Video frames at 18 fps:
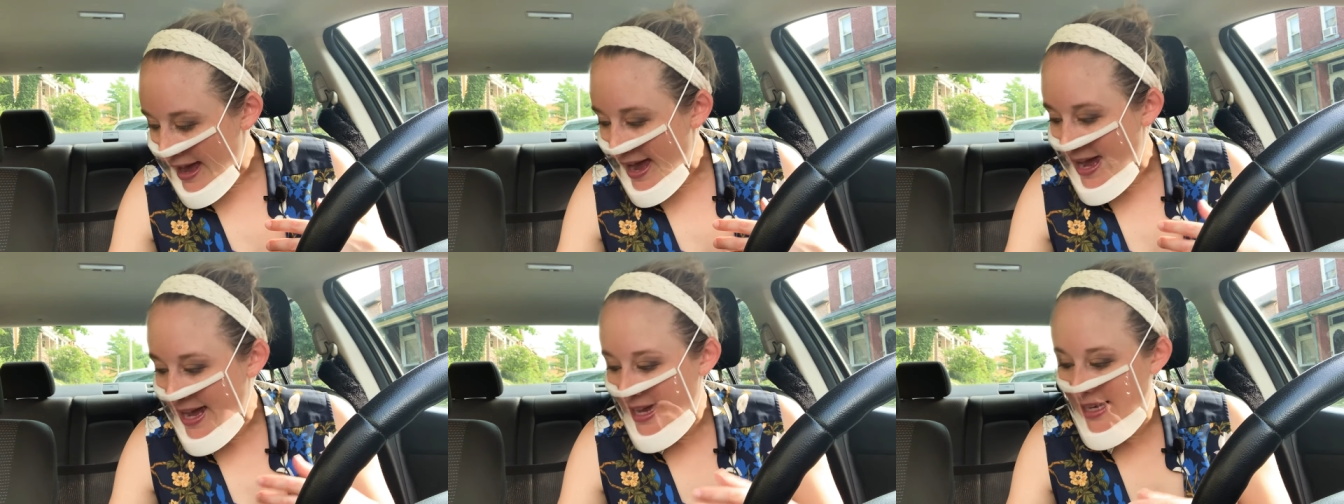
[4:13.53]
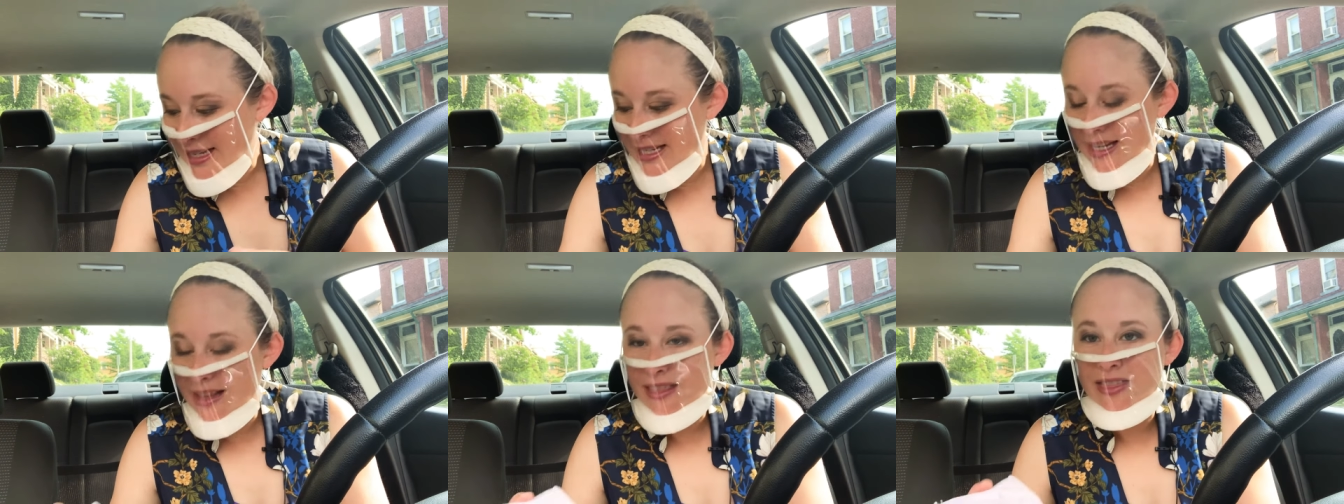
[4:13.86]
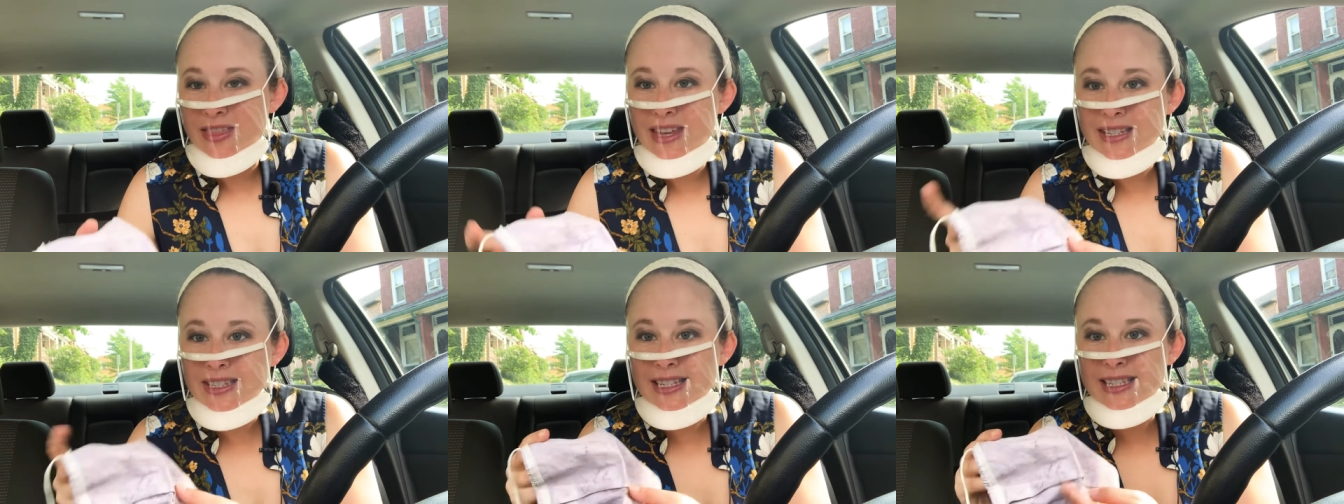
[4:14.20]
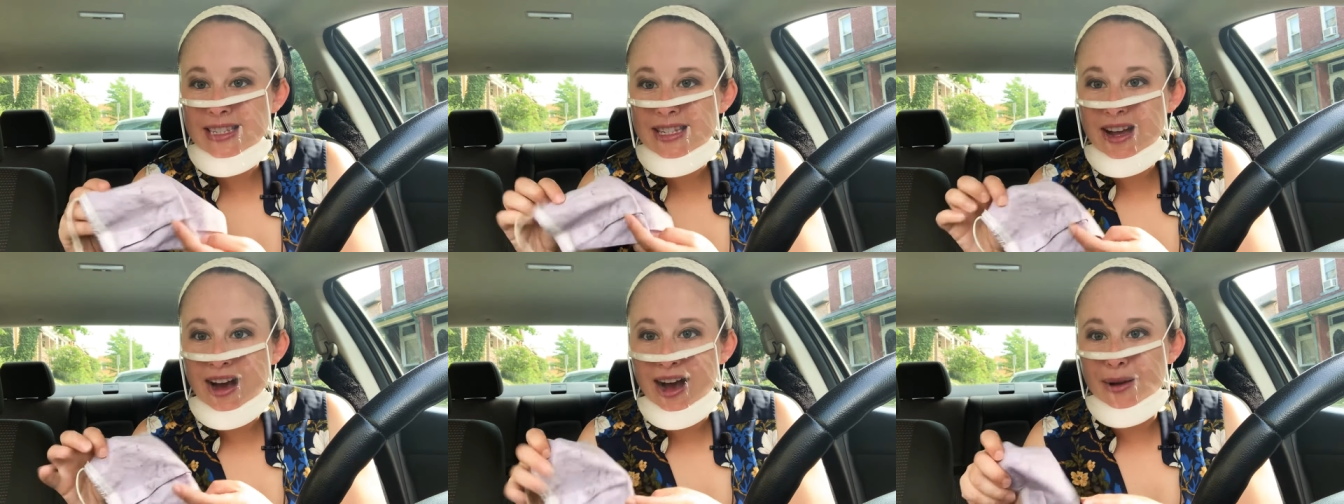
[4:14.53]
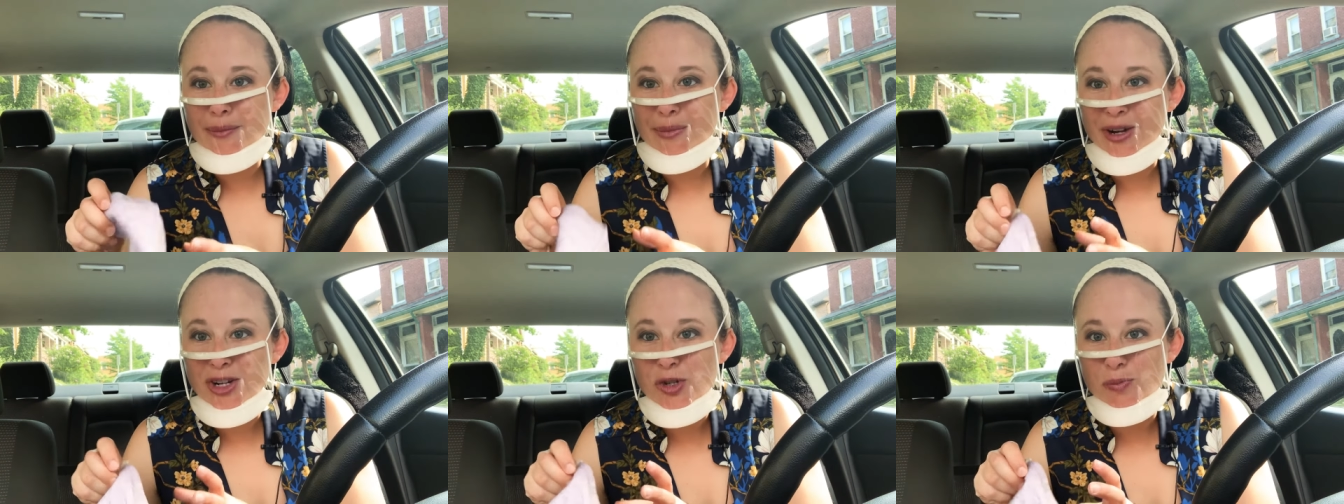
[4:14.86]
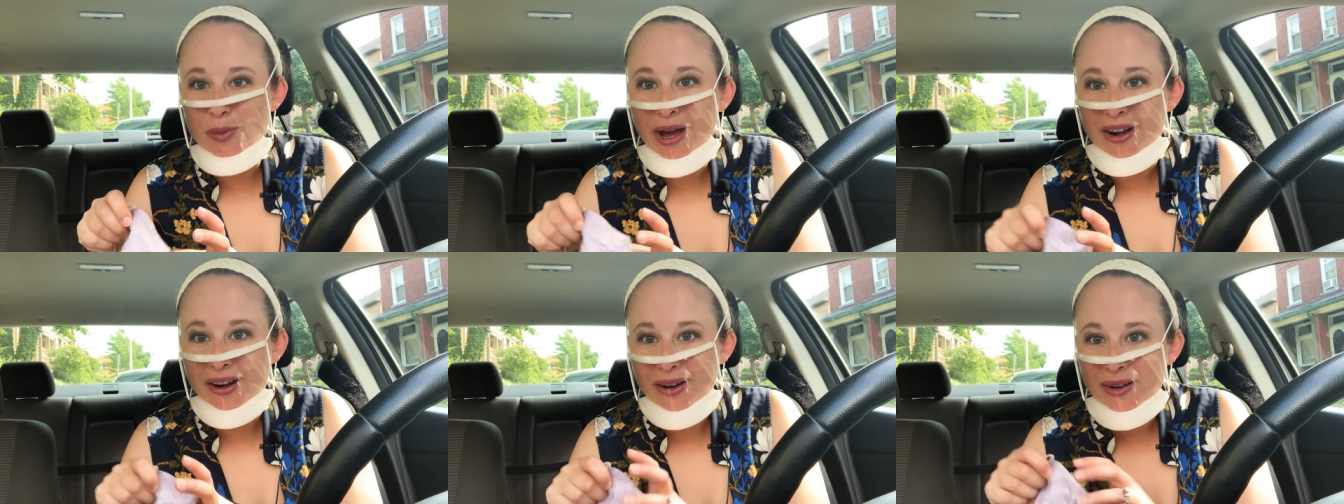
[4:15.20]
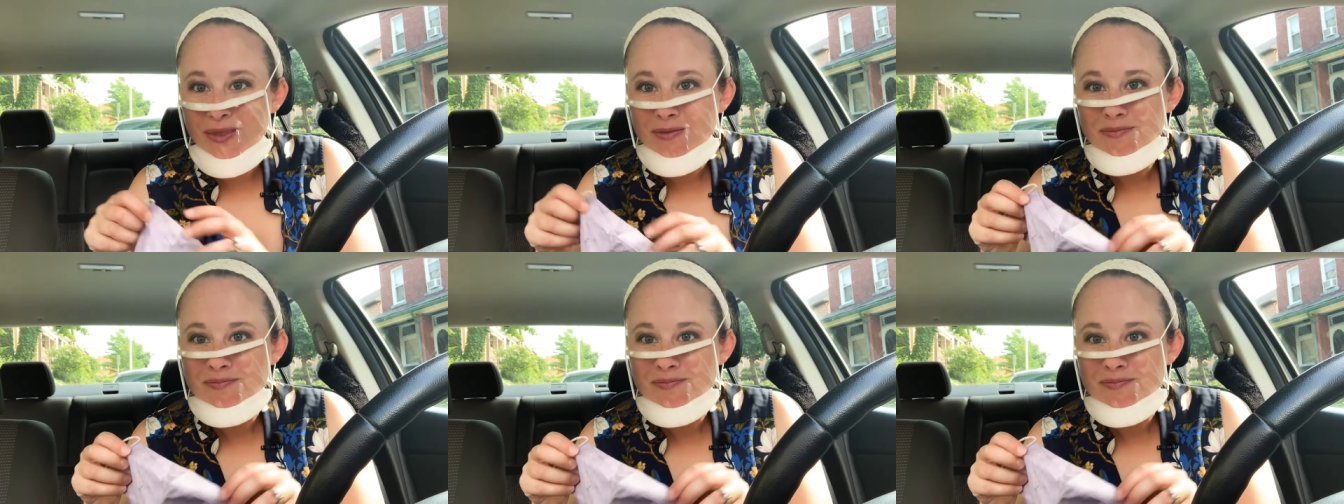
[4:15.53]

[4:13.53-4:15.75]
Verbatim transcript: and this is not much better.